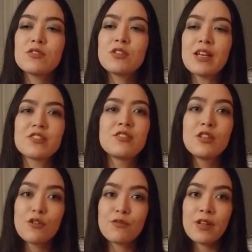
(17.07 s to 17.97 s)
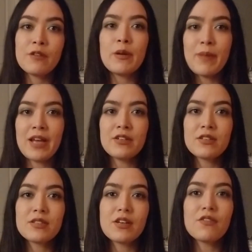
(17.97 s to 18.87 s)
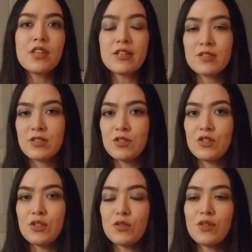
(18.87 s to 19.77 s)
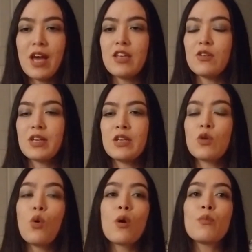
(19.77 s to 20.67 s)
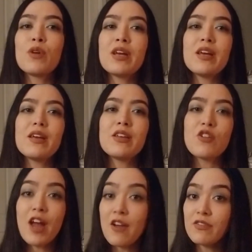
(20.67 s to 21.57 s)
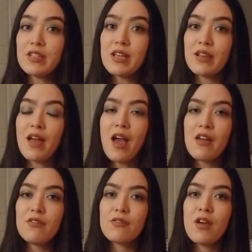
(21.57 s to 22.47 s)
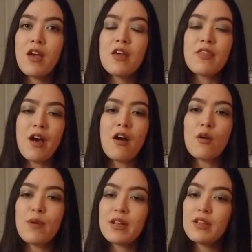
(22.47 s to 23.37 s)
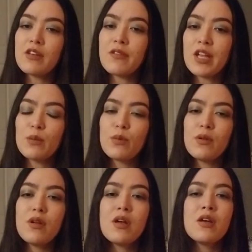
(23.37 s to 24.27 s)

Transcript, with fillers: as little friendly reminders of things to do that you can incorporate in your everyday life that are readily available.